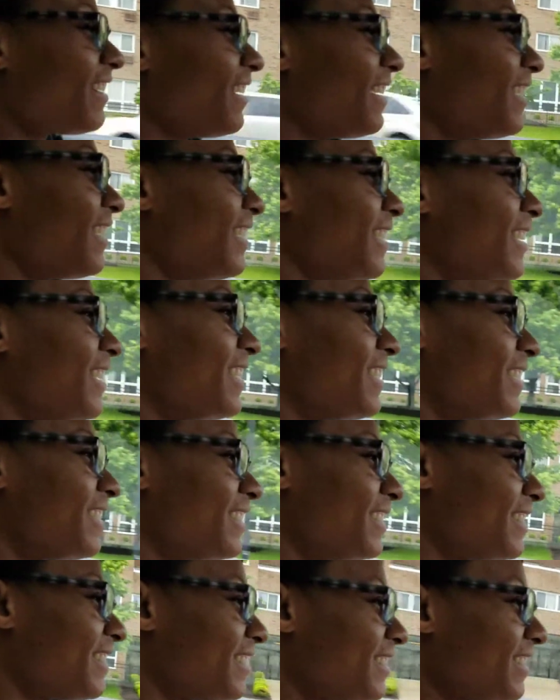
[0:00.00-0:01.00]
a
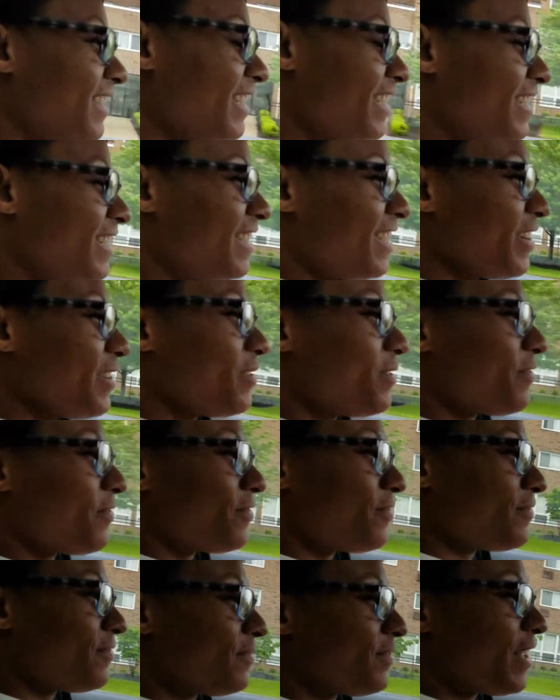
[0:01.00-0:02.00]
uh, a jail
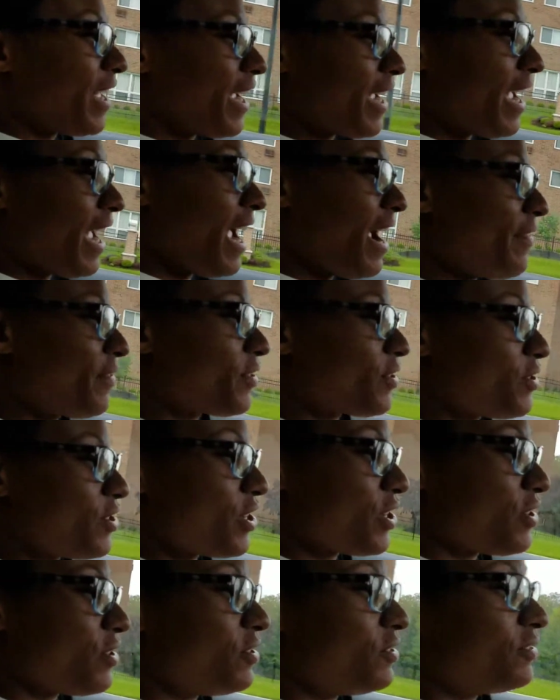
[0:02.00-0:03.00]
like after
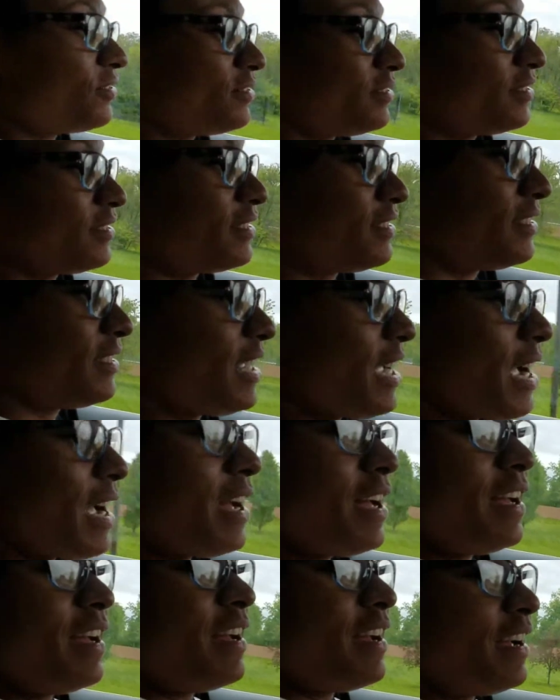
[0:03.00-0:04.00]
jail. Oh,
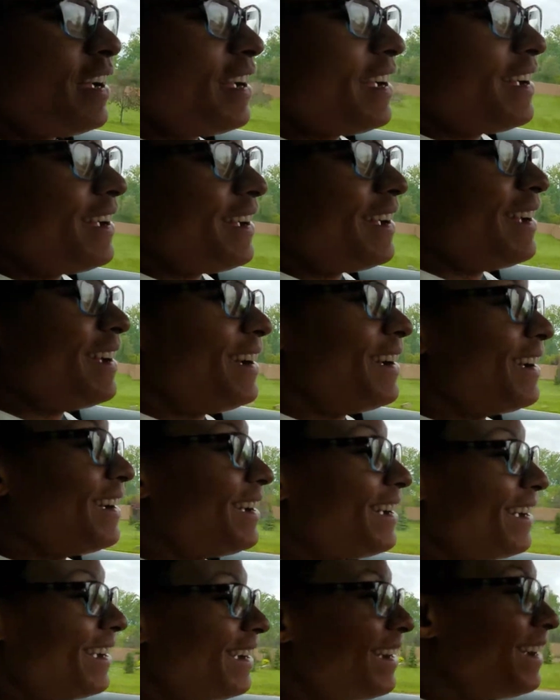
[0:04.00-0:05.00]
and you would rap.